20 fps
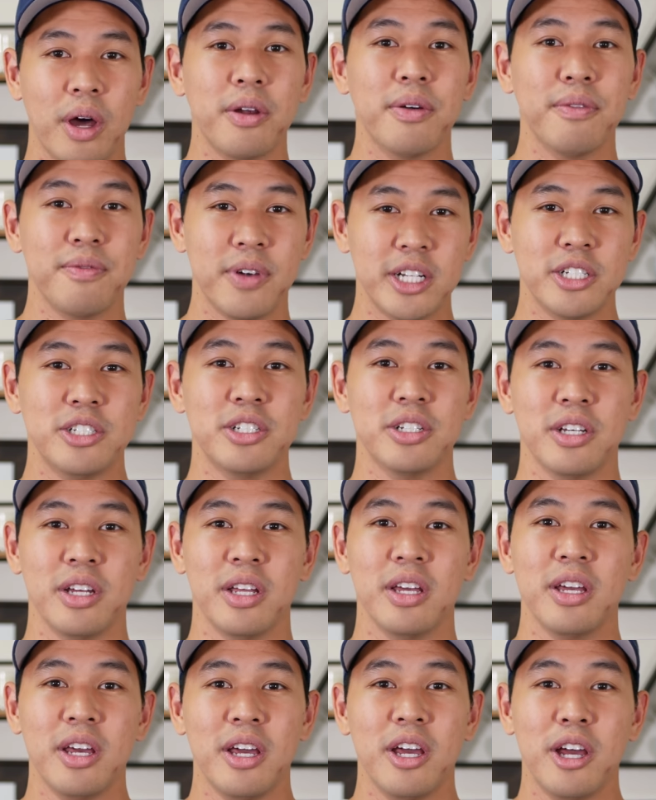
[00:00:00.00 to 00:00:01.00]
and
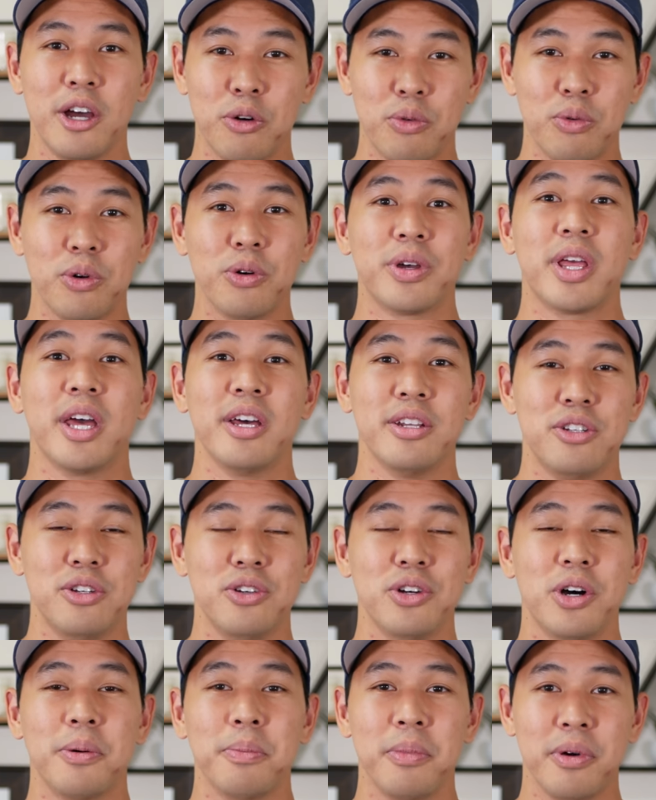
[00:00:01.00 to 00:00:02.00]
eventually we'll get
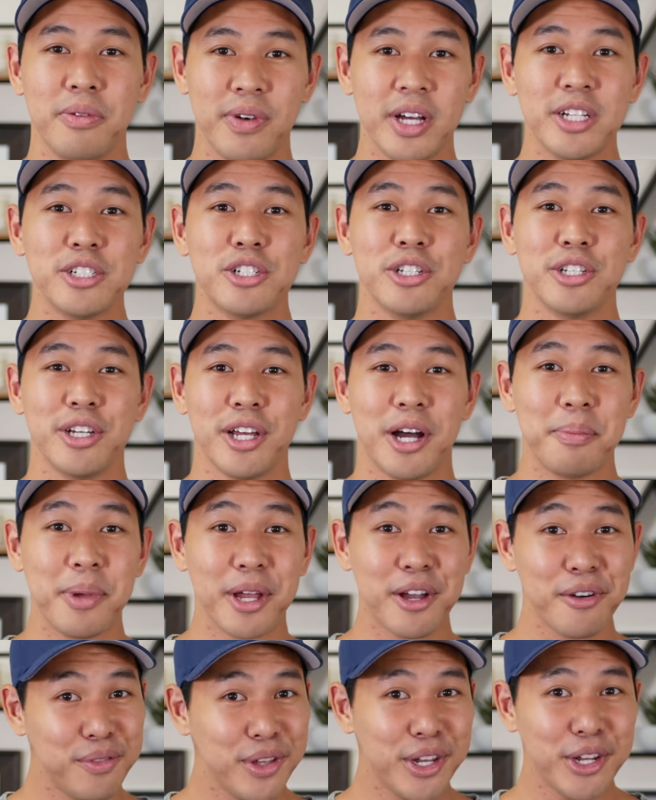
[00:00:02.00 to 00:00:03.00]
to them. Eventually I'll
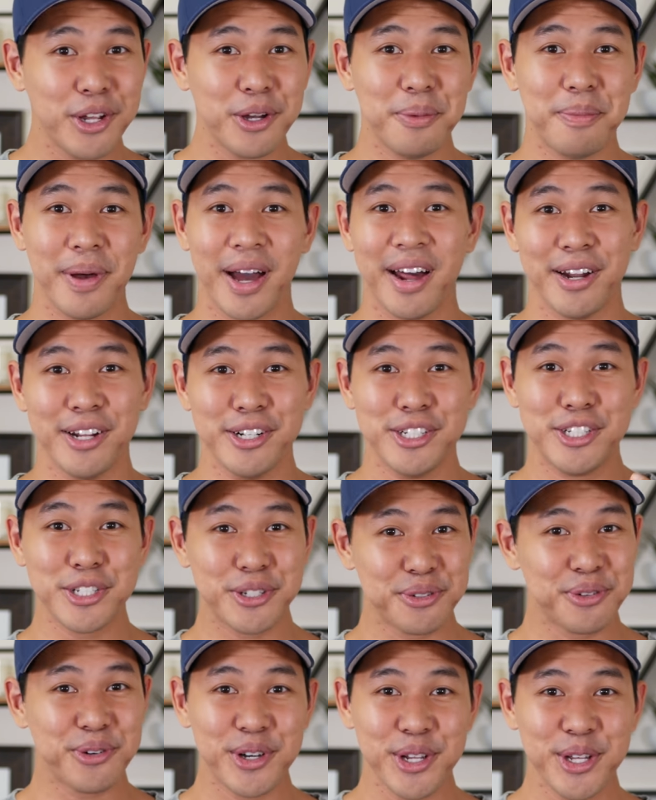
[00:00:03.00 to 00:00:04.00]
make a video about it
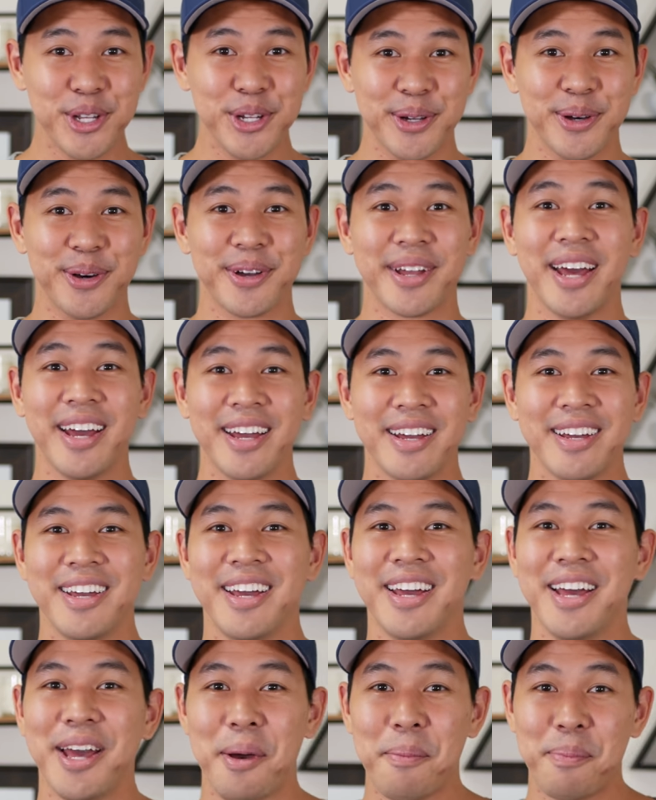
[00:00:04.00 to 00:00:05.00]
just for you, okay?
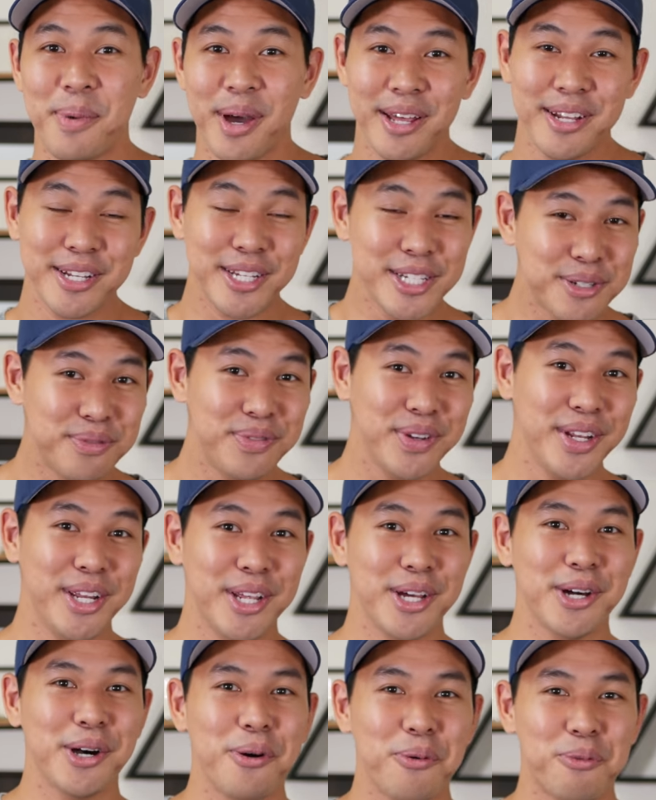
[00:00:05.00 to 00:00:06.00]
But in this
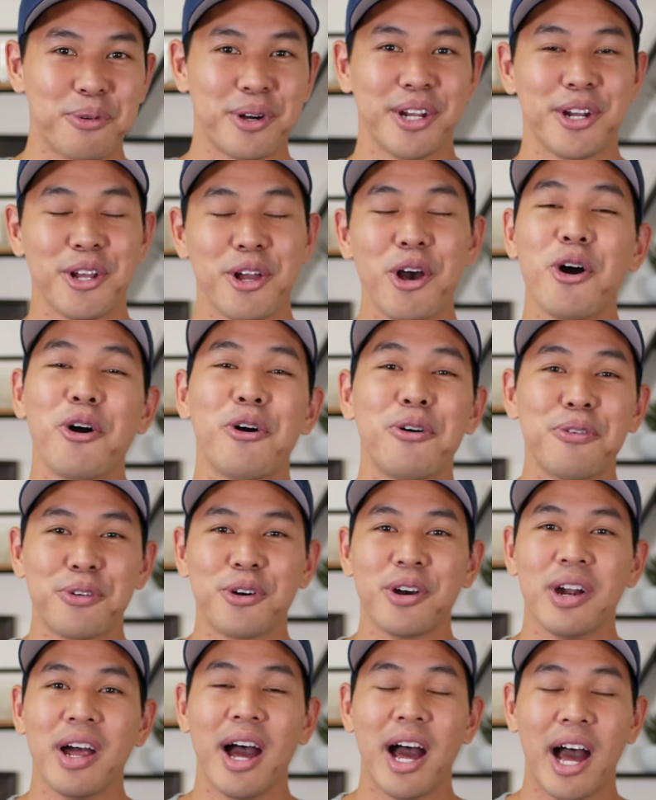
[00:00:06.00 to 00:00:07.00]
video, we're gonna go
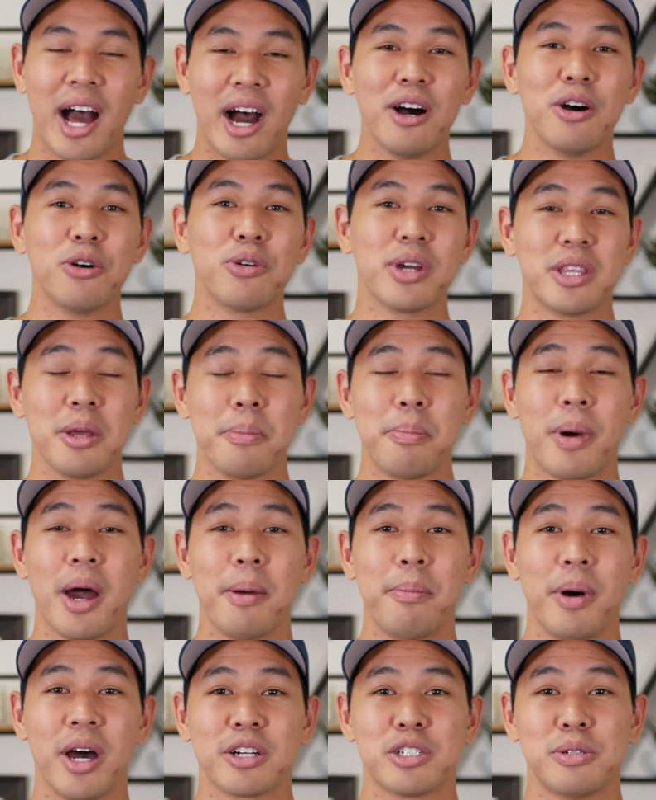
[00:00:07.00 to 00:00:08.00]
over how to get the
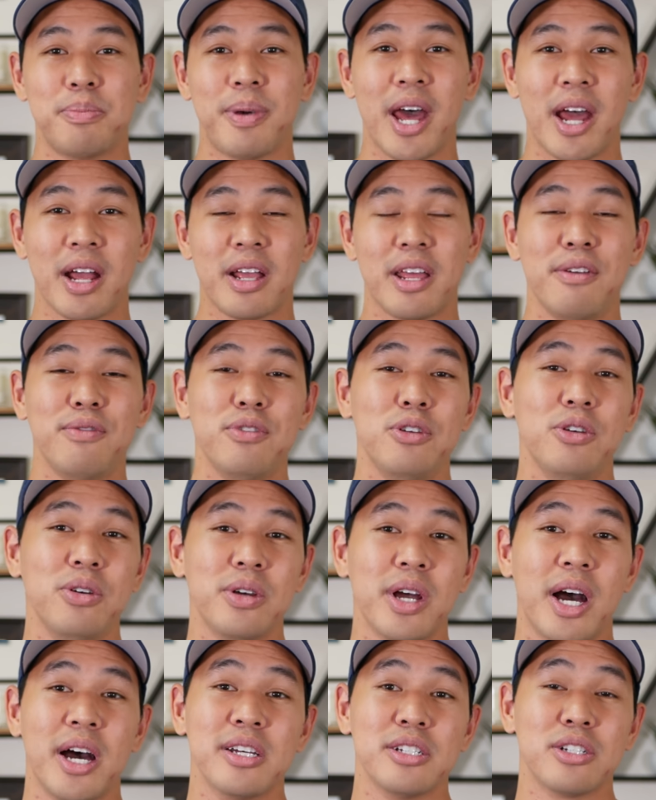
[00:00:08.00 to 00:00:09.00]
buy box back if
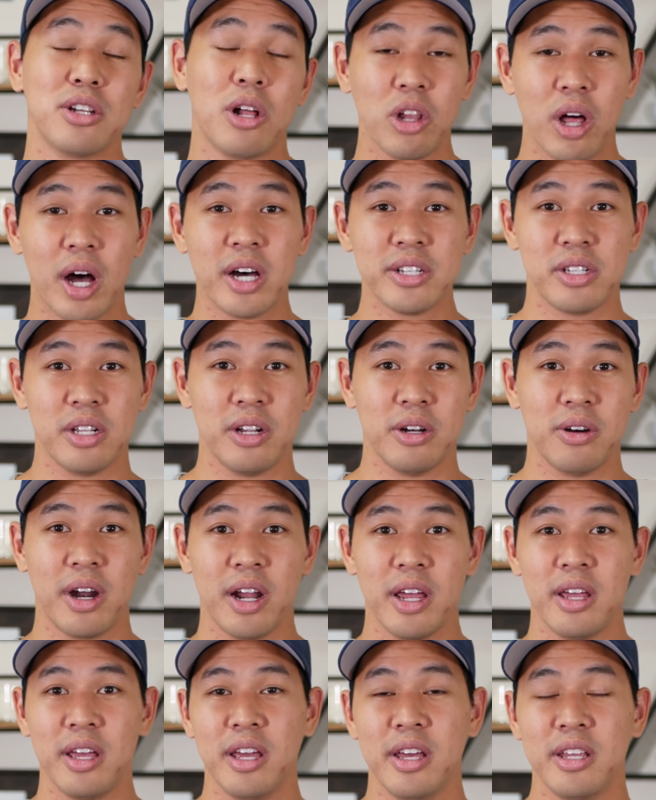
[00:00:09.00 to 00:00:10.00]
you guys lost it,
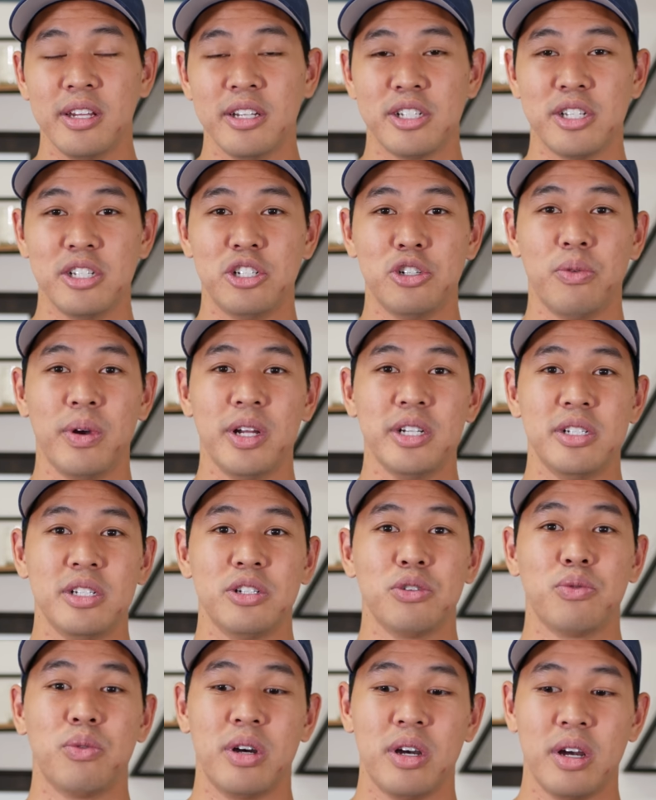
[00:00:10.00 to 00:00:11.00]
right? In the
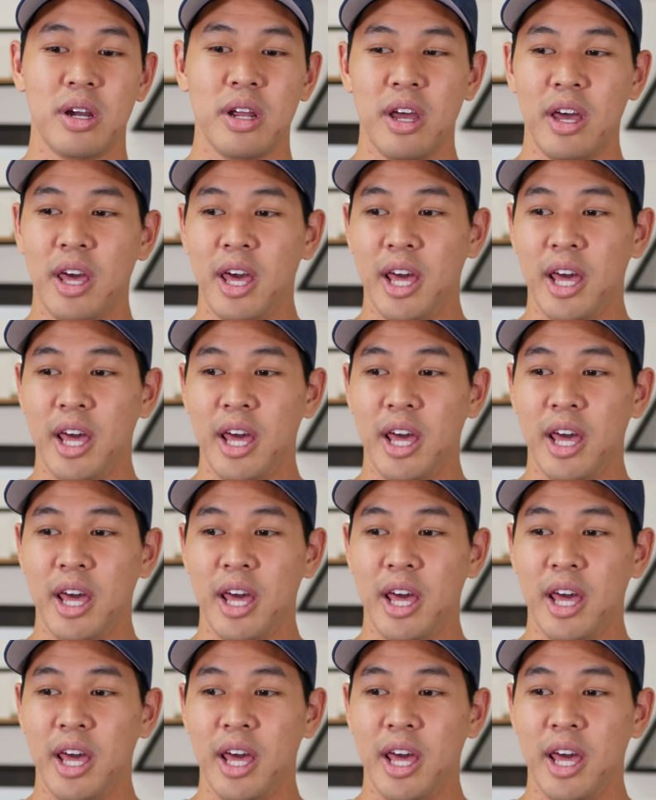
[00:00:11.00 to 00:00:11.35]
situations where